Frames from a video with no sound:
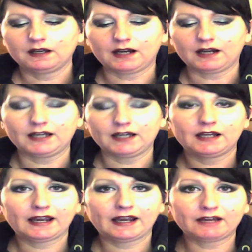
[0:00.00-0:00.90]
I
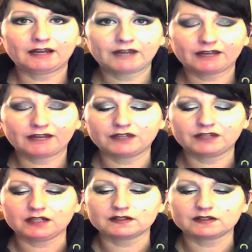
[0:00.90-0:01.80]
have had
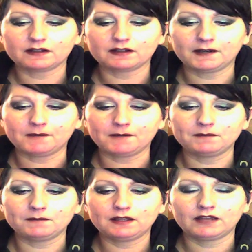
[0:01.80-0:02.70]
these,
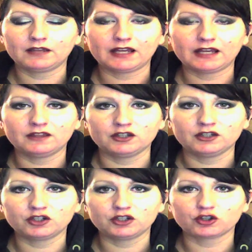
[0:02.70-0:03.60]
the
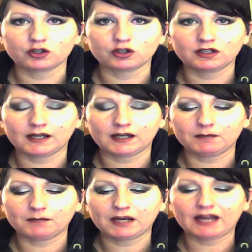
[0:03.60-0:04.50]
ginger
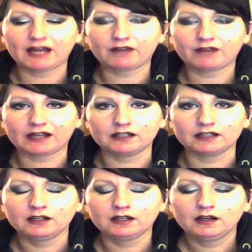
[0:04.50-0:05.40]
gum, I have had
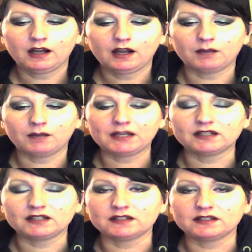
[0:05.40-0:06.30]
it, and
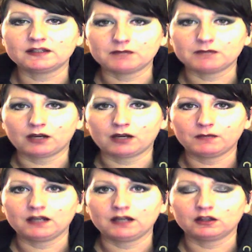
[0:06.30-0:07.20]
it did seem to help
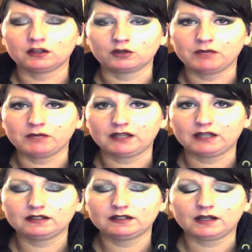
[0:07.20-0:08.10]
me a little bit.
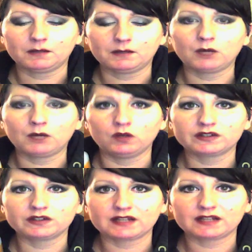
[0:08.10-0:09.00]
I will
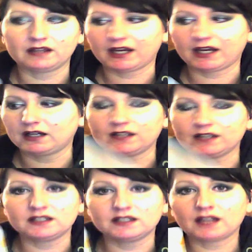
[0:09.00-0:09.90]
say that. I
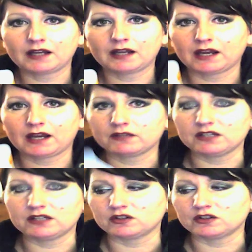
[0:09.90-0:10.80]
did not have
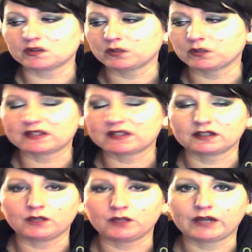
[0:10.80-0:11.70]
these just
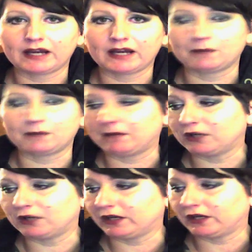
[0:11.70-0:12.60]
recently when I had my
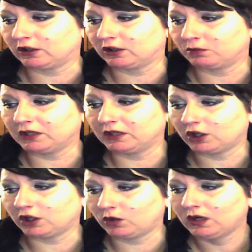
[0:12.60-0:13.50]
migraine a little bit
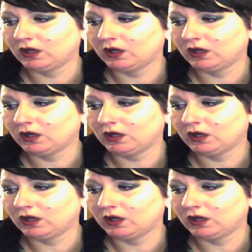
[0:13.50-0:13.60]
ago,